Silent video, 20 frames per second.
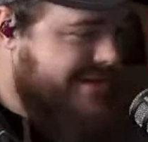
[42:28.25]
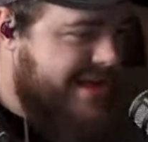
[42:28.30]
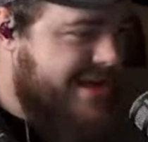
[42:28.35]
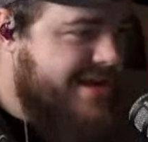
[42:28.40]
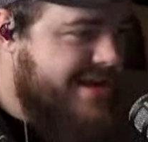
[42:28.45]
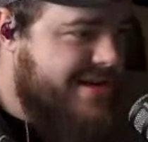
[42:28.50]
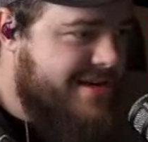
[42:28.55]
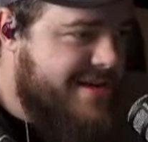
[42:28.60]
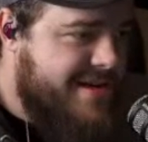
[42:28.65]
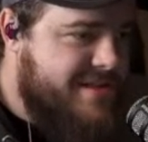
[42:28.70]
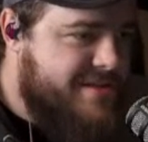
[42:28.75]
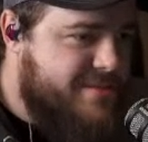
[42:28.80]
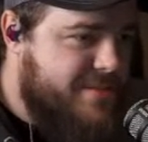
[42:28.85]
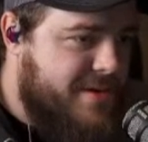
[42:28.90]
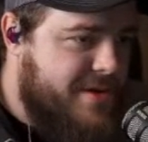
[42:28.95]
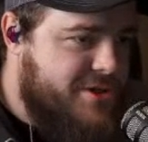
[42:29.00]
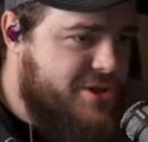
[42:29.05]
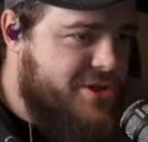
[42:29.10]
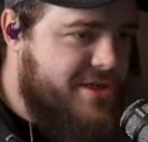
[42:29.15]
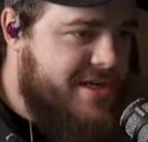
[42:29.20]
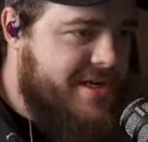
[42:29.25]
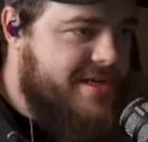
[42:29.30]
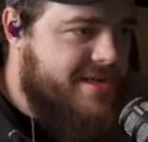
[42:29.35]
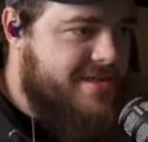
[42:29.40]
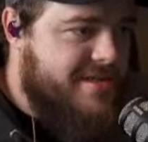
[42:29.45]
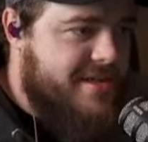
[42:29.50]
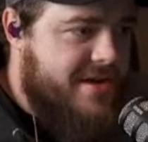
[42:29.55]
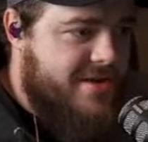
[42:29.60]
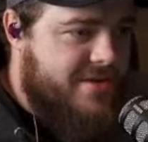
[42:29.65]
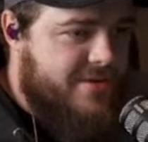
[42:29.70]
like it as much
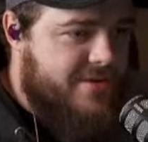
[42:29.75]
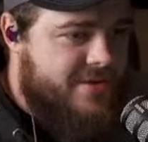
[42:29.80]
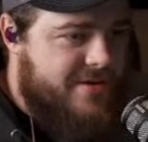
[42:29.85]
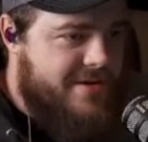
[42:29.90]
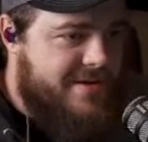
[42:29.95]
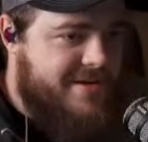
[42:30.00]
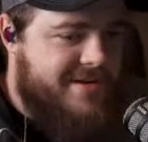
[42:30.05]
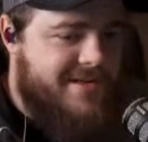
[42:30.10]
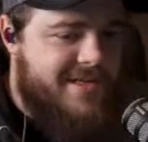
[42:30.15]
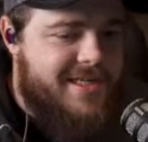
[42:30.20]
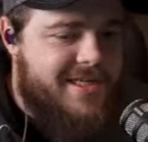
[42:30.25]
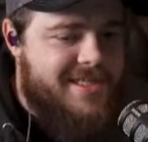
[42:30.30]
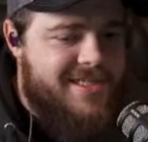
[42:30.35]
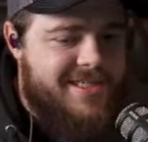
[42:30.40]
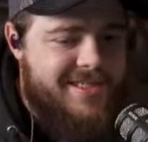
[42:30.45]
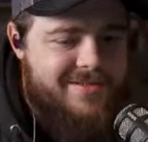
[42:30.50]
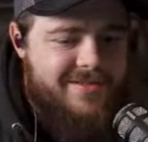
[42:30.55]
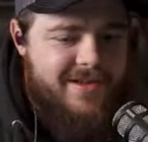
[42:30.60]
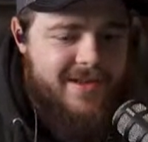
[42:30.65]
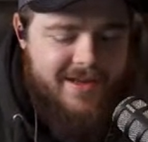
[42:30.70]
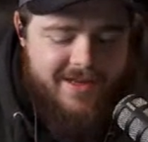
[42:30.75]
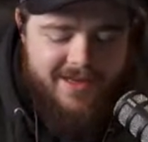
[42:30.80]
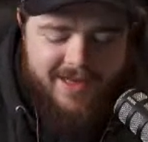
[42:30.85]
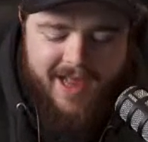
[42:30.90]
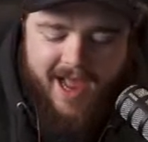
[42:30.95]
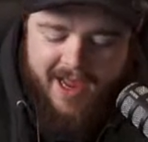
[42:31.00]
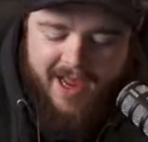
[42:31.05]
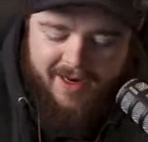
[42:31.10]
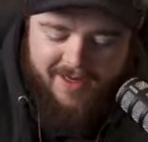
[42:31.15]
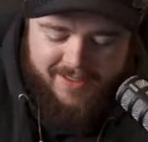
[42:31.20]
as other
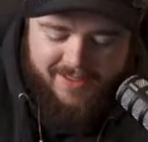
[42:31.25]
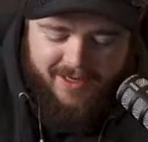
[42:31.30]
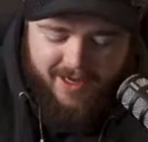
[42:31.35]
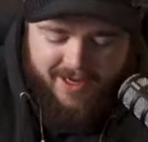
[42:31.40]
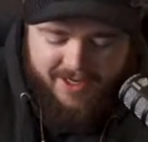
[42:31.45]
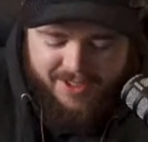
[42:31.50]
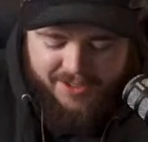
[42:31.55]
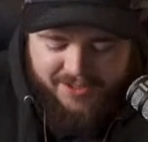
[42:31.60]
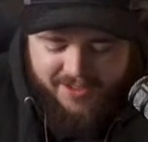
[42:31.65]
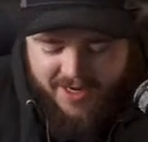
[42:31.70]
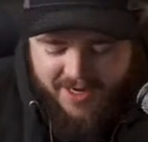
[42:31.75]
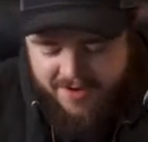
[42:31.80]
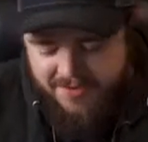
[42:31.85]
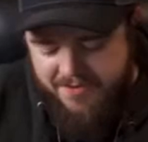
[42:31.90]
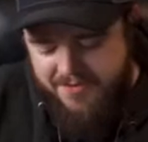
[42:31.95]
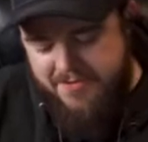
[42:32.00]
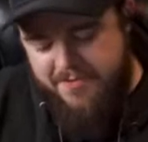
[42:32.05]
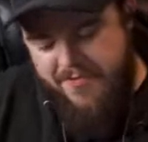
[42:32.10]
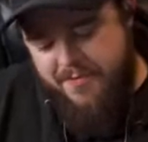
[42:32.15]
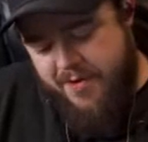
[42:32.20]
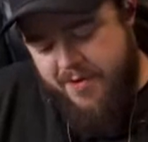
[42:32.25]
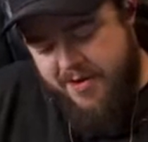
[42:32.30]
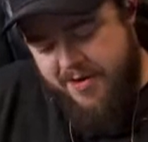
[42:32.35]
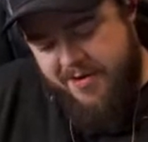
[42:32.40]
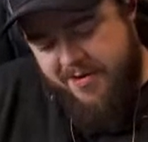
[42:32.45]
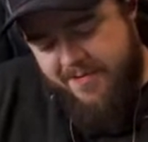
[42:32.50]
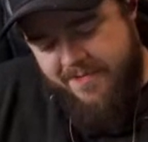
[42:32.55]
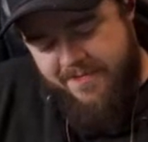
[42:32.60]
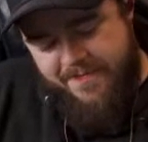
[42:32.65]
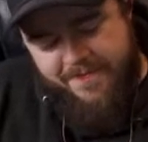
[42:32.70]
Isla Scotches now,
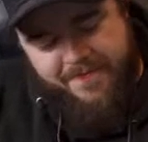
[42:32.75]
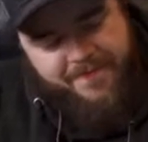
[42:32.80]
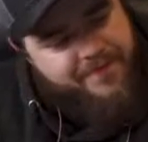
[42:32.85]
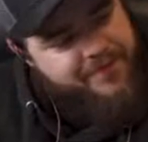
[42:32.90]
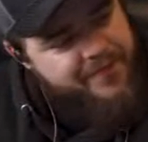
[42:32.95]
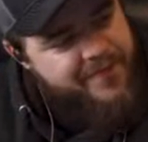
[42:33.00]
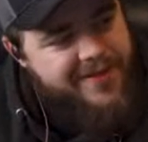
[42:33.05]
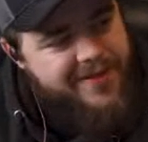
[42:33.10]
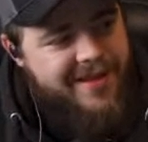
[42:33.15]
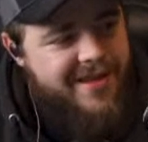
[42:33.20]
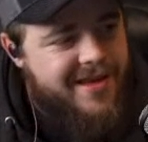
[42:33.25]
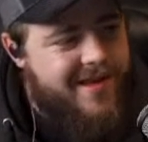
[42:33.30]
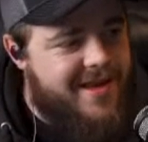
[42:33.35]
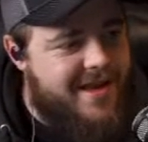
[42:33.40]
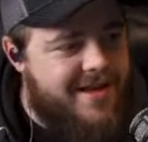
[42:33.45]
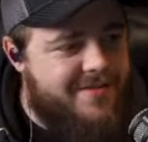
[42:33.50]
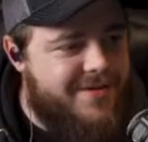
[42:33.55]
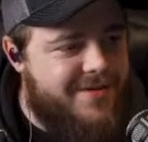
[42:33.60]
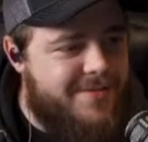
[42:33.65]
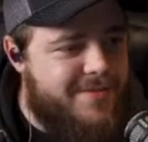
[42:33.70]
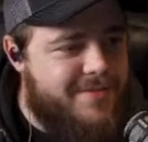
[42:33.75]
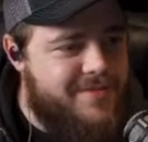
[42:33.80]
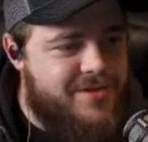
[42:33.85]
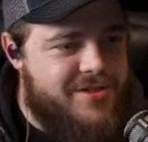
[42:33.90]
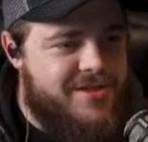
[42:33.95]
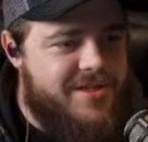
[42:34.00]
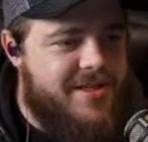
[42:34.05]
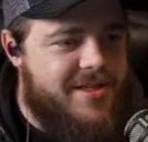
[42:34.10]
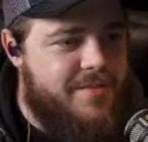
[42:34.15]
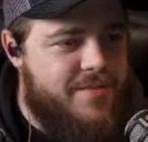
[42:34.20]
but I'm
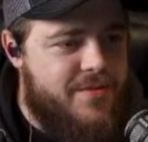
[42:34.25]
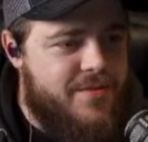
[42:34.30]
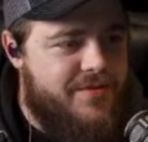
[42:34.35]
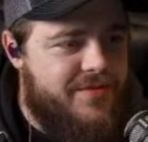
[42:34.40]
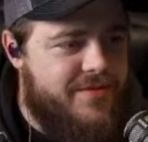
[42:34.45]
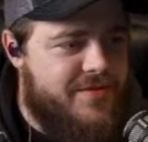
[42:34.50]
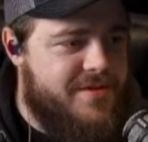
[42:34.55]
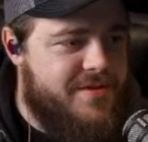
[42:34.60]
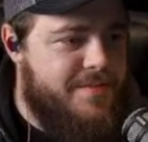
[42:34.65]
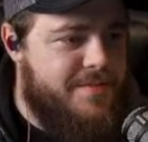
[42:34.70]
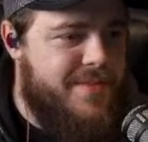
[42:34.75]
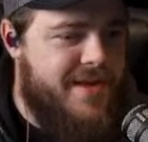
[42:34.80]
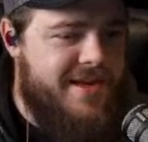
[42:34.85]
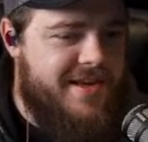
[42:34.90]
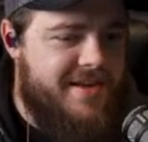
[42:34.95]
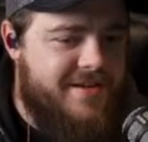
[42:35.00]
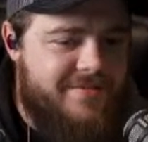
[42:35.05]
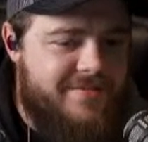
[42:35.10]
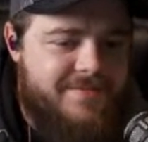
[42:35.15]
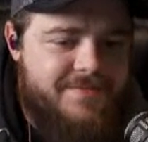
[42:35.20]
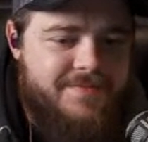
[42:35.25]
just in the mood for some peat.